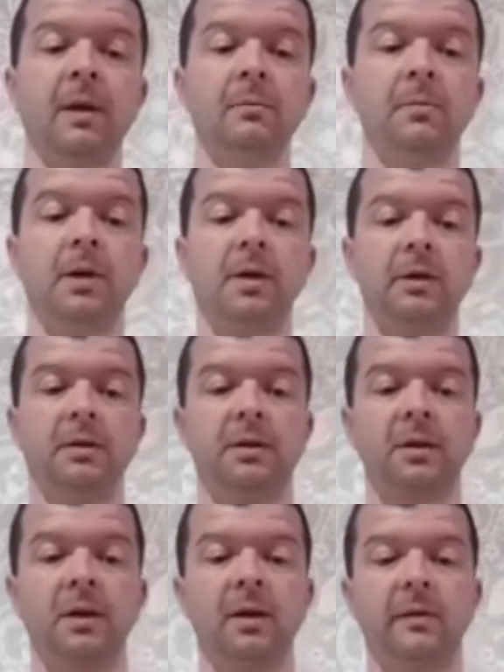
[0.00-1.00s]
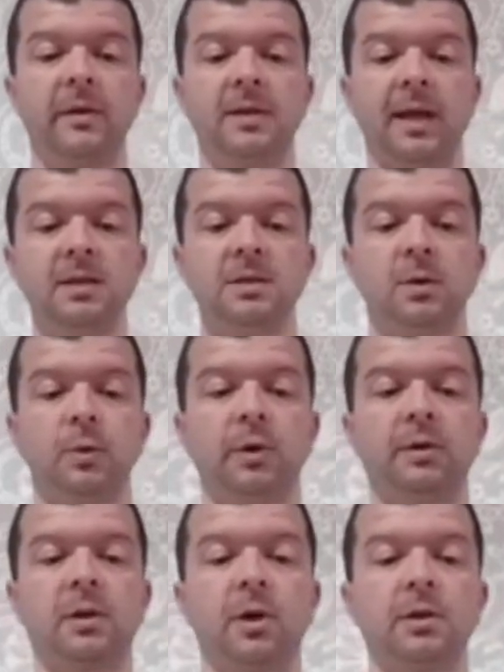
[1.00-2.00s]
because the danger
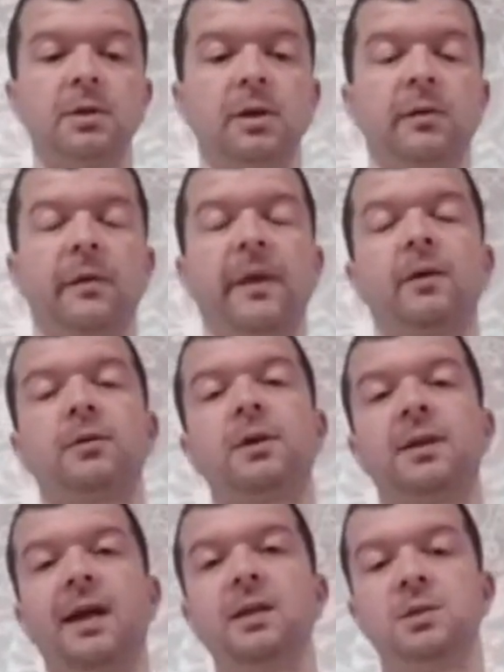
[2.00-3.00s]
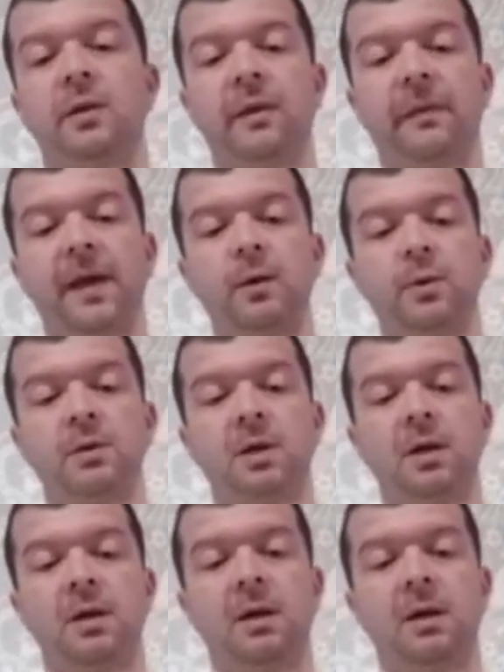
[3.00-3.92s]
was, God knew that there was a danger that they would